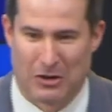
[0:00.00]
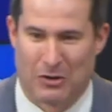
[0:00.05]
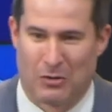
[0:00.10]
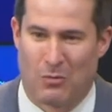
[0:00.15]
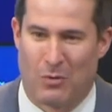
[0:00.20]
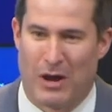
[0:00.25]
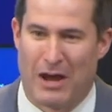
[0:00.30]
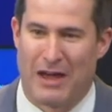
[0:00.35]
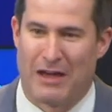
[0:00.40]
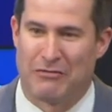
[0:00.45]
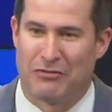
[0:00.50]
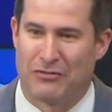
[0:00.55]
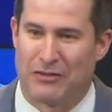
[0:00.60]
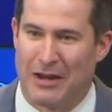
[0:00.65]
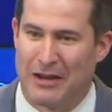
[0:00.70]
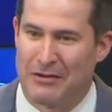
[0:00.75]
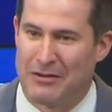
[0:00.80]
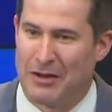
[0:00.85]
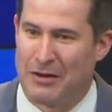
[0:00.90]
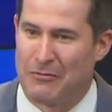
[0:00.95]
here, why I've
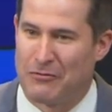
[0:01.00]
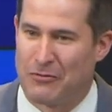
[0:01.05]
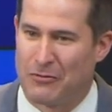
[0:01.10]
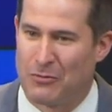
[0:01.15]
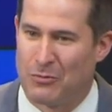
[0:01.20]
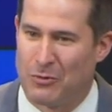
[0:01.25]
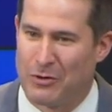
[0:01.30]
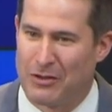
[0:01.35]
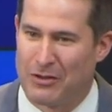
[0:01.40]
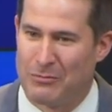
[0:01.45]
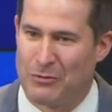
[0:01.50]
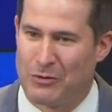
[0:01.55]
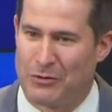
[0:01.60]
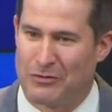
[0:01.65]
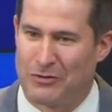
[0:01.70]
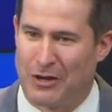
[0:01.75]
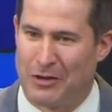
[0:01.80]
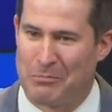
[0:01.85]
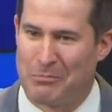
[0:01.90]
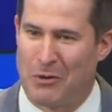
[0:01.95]
signed up for one of the
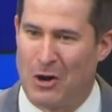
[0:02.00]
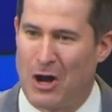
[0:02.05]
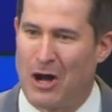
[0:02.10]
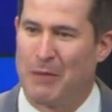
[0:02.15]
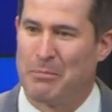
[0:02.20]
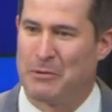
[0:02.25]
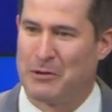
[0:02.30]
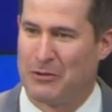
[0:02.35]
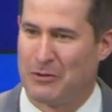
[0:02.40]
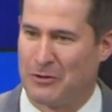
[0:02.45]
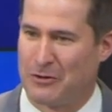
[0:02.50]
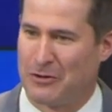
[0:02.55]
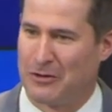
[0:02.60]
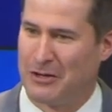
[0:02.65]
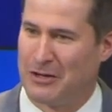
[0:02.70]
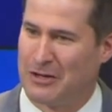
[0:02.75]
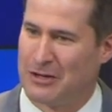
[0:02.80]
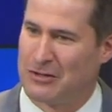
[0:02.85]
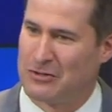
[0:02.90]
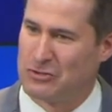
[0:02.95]
most
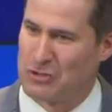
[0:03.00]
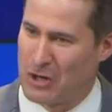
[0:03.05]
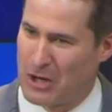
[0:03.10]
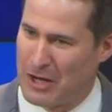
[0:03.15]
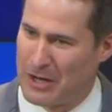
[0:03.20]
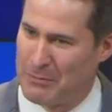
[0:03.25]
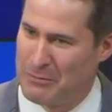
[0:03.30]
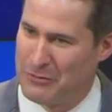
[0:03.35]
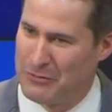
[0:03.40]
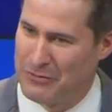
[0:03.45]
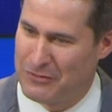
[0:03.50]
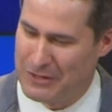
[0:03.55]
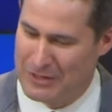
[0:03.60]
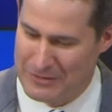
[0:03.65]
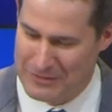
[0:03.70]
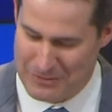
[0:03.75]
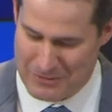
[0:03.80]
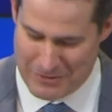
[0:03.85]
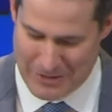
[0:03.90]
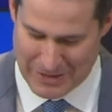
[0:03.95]
unpopular
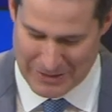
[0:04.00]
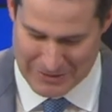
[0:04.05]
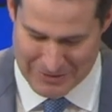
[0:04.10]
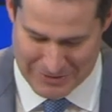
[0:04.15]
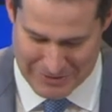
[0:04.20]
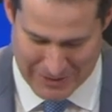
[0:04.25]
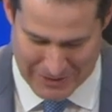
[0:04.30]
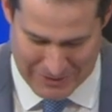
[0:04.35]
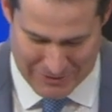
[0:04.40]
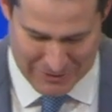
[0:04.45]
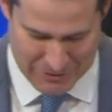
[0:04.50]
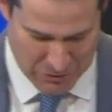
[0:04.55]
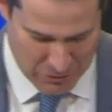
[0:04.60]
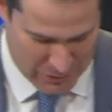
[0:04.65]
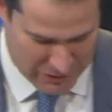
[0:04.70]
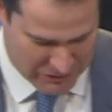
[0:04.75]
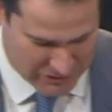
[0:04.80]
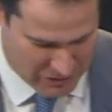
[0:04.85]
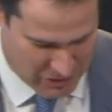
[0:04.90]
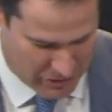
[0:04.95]
jobs in the United States,
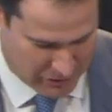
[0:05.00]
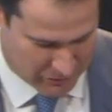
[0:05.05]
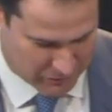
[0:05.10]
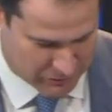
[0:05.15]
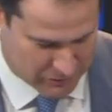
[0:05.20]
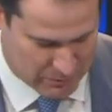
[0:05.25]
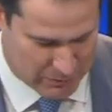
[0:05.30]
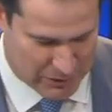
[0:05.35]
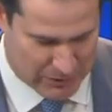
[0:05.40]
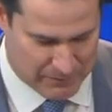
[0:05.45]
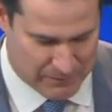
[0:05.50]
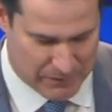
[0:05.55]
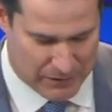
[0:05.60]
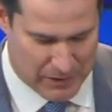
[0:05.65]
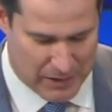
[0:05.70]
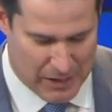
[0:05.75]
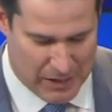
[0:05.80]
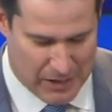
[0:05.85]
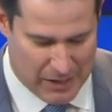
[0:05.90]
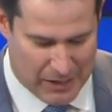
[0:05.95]
U.S.
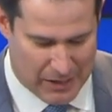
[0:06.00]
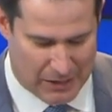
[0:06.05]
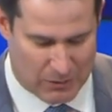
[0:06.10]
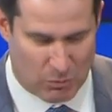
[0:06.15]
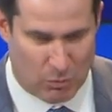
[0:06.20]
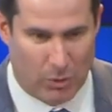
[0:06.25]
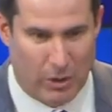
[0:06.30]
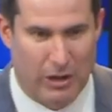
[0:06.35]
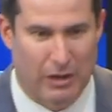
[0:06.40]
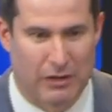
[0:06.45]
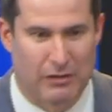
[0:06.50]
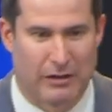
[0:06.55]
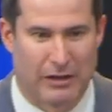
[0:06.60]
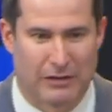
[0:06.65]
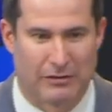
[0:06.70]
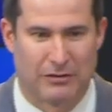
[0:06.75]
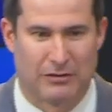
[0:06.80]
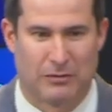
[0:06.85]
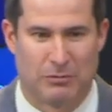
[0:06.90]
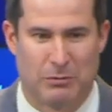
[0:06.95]
Congressman, and what I'd
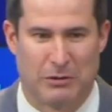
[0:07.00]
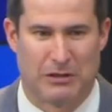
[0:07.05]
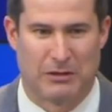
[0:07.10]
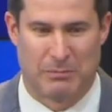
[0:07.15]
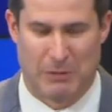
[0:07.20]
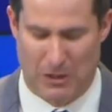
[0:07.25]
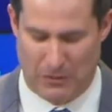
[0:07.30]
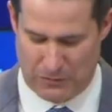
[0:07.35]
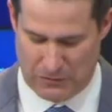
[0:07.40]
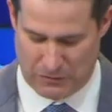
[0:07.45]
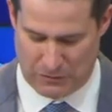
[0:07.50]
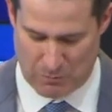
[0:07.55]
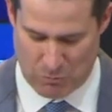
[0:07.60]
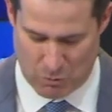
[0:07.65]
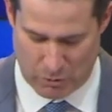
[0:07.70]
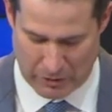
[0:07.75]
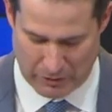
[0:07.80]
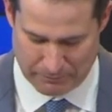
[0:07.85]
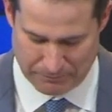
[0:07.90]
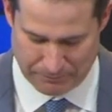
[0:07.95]
like to speak about
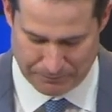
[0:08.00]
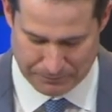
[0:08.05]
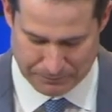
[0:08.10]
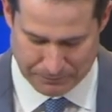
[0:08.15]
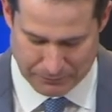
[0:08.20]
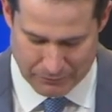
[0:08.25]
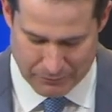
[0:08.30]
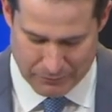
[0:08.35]
this morning.